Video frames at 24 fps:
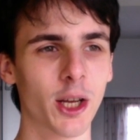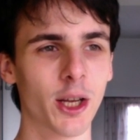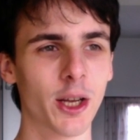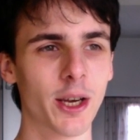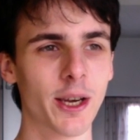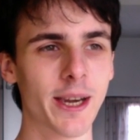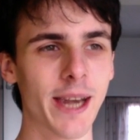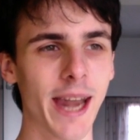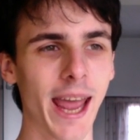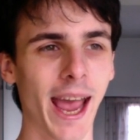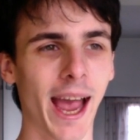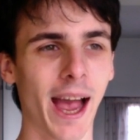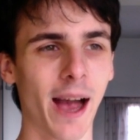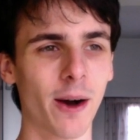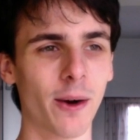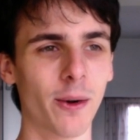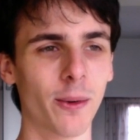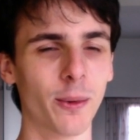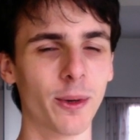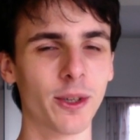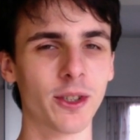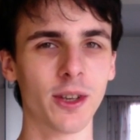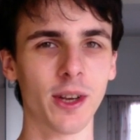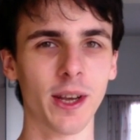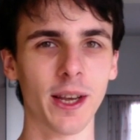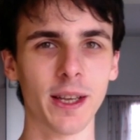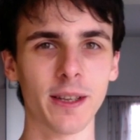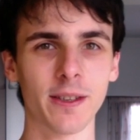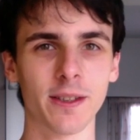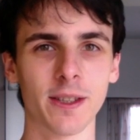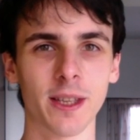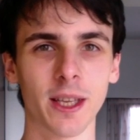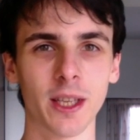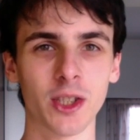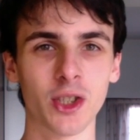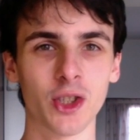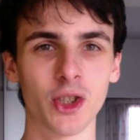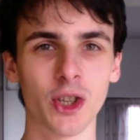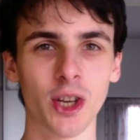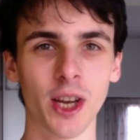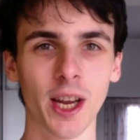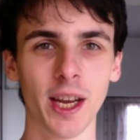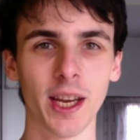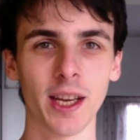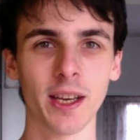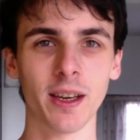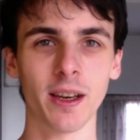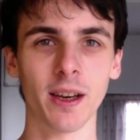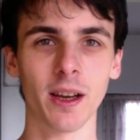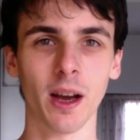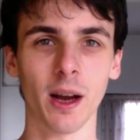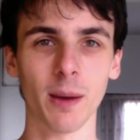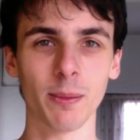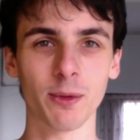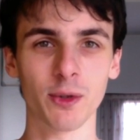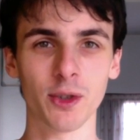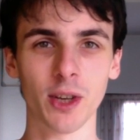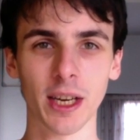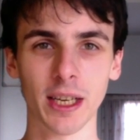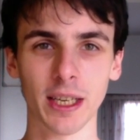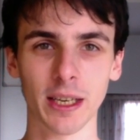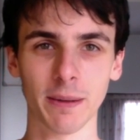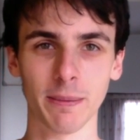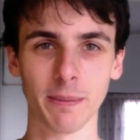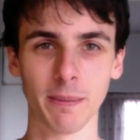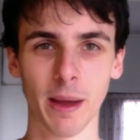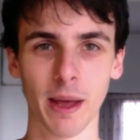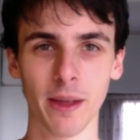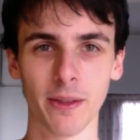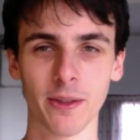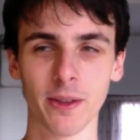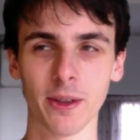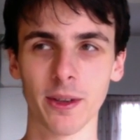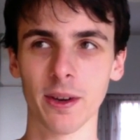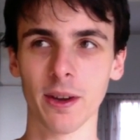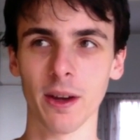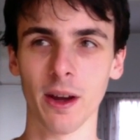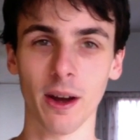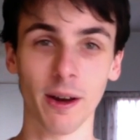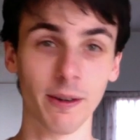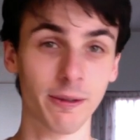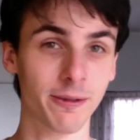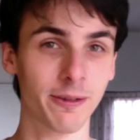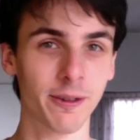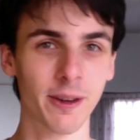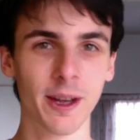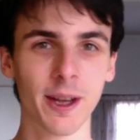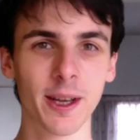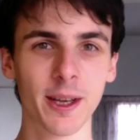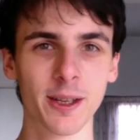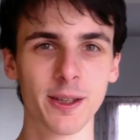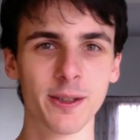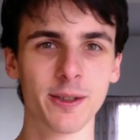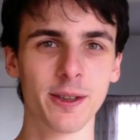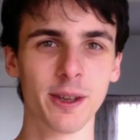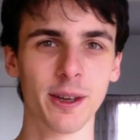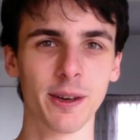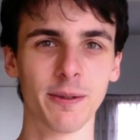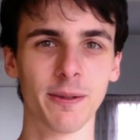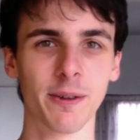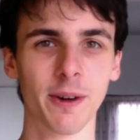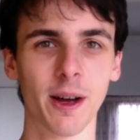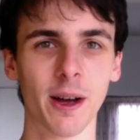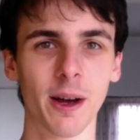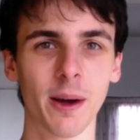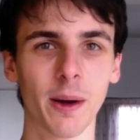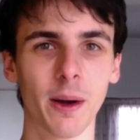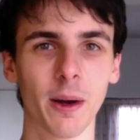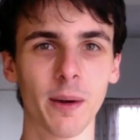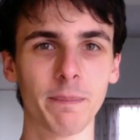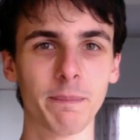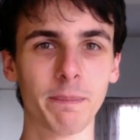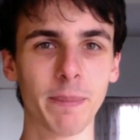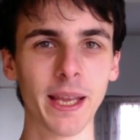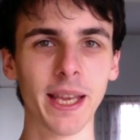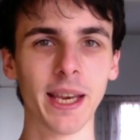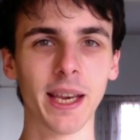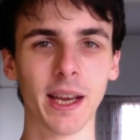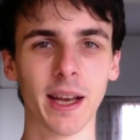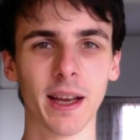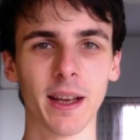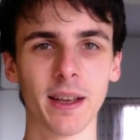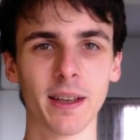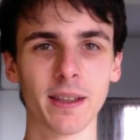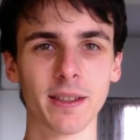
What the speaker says: now, which is the chain objective method of sort of beating a